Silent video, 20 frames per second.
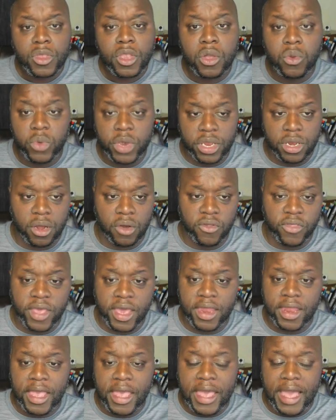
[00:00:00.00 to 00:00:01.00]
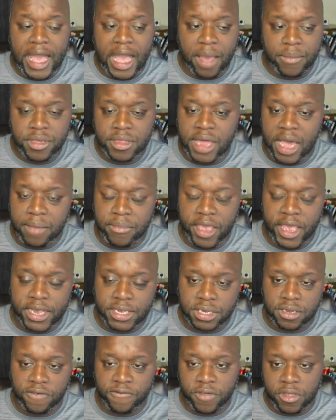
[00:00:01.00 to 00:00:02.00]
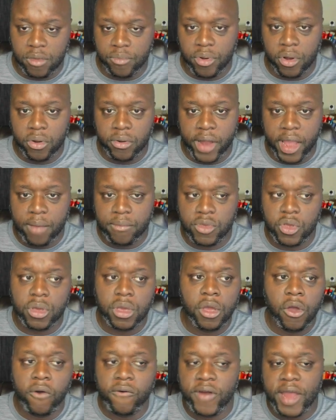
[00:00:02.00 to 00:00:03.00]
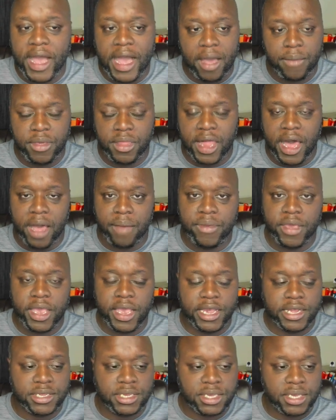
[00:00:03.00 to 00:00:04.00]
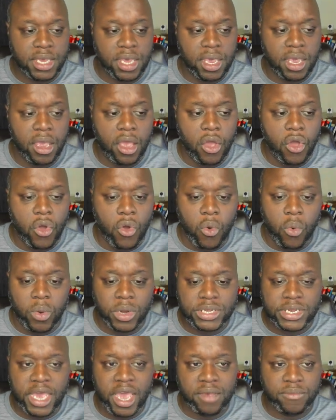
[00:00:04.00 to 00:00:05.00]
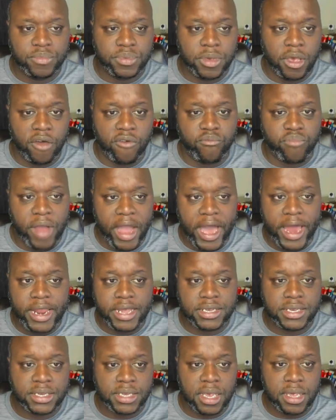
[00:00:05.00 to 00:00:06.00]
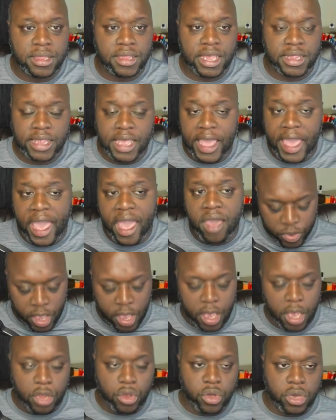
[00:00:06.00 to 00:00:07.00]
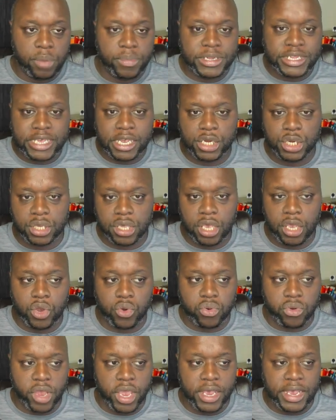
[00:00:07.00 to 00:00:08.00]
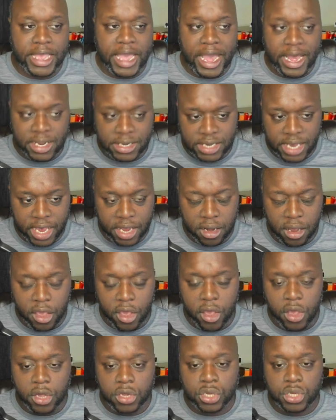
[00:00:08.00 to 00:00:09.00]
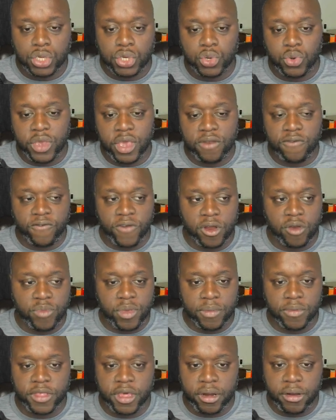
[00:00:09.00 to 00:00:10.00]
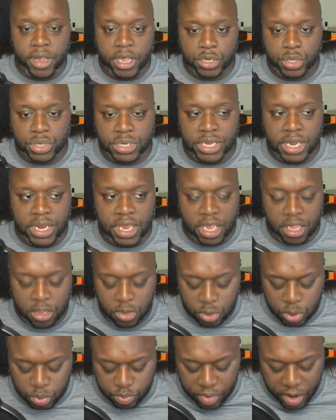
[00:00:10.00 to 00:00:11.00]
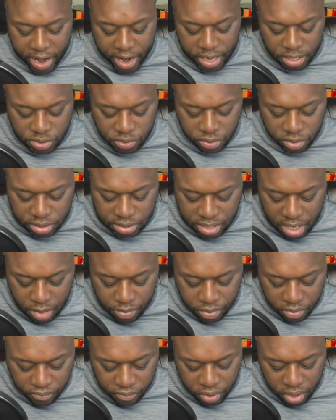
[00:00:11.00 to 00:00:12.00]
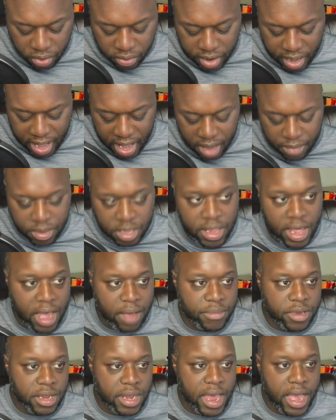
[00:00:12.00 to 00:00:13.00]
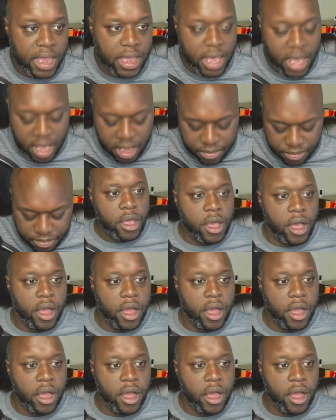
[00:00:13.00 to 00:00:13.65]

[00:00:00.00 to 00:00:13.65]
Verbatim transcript: We know that Hobby Lobby has an affiliate program. You can go over to Hobby Lobby and see what types of products that they have, and you could potentially create content to get in front of people that are interested in those products. For example, if we go to hobbylobby.com.